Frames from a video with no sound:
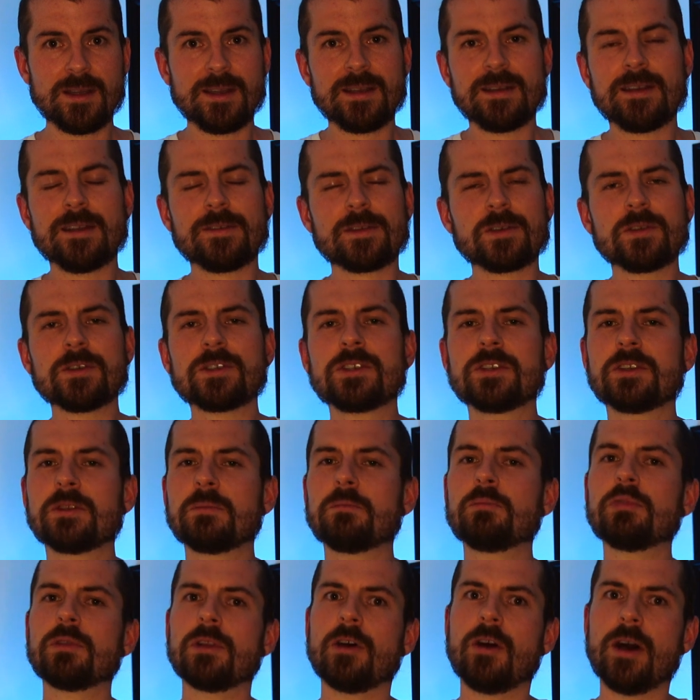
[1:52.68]
Now, of course, you
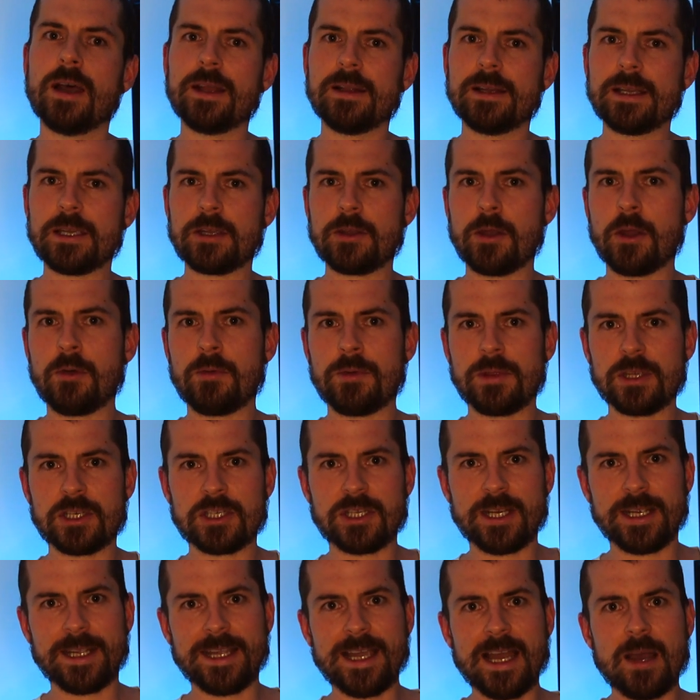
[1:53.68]
could blindly go with the
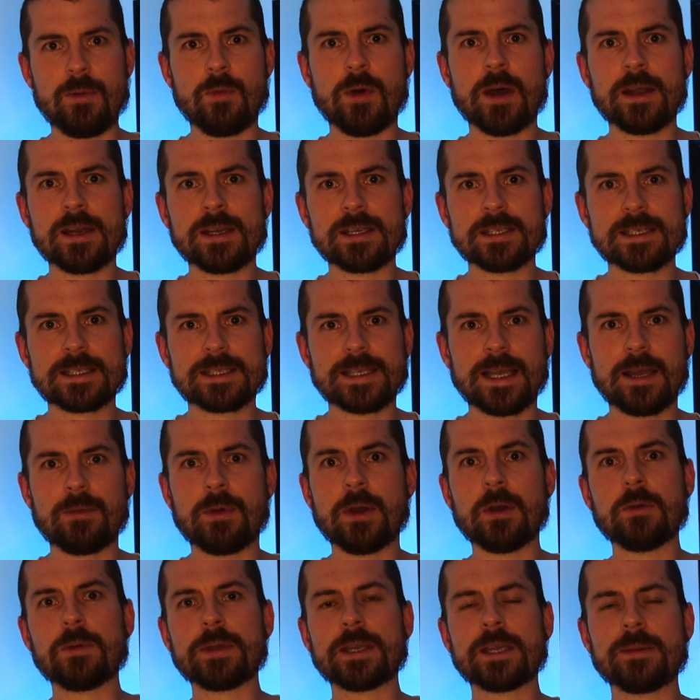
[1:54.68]
checkout one and just say,
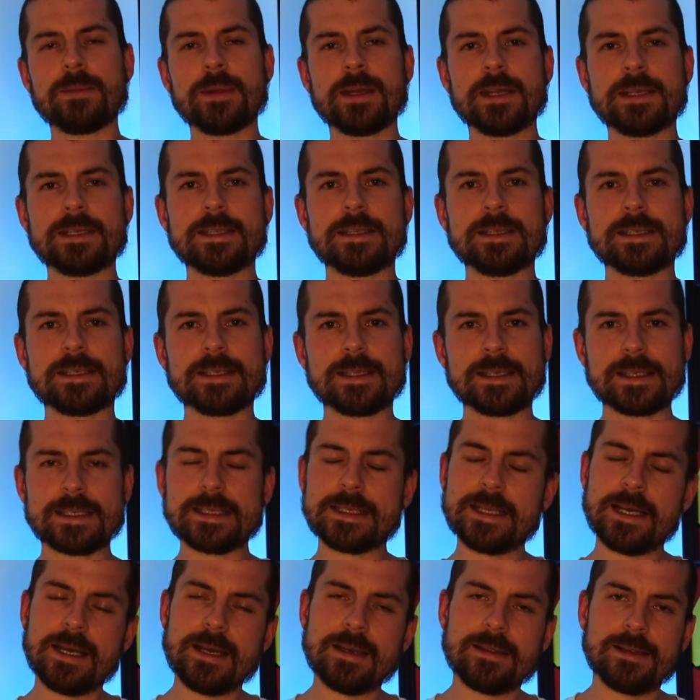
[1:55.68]
well, we committed to this at the
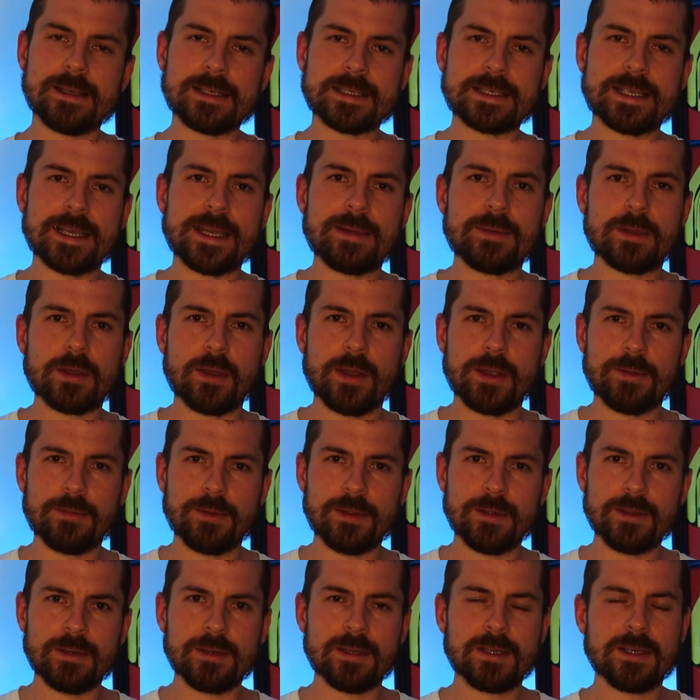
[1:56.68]
start, let's keep going
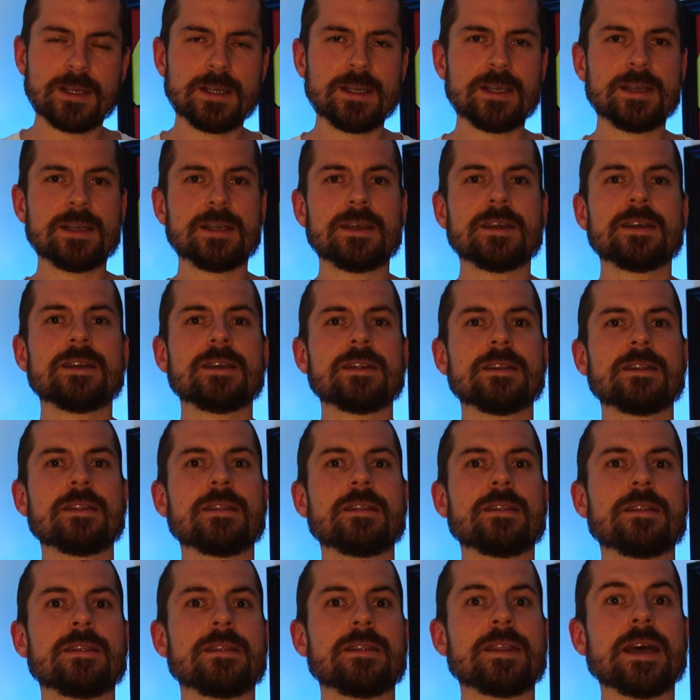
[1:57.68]
with it.
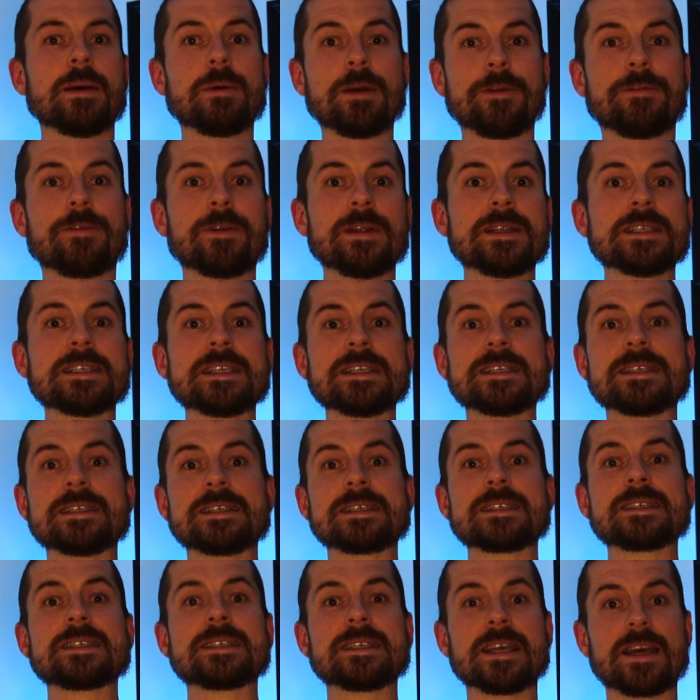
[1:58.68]
That, my friends, is
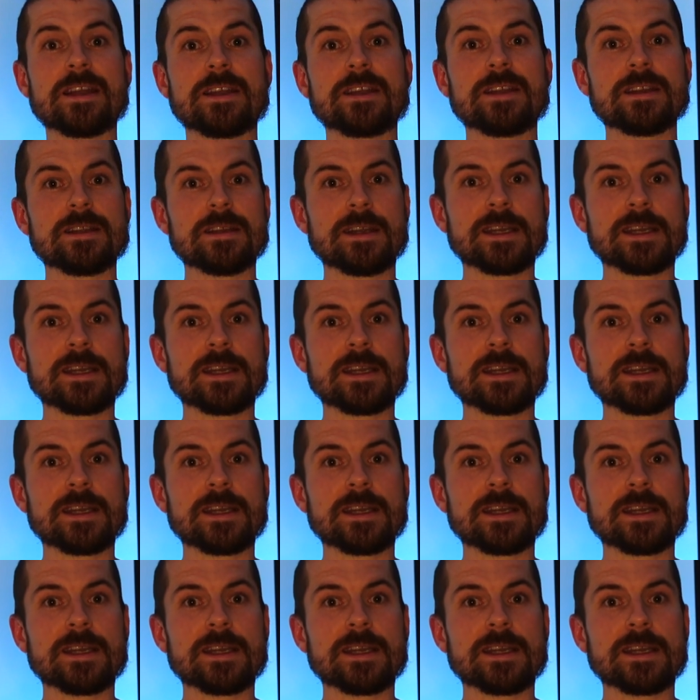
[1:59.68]
insanity.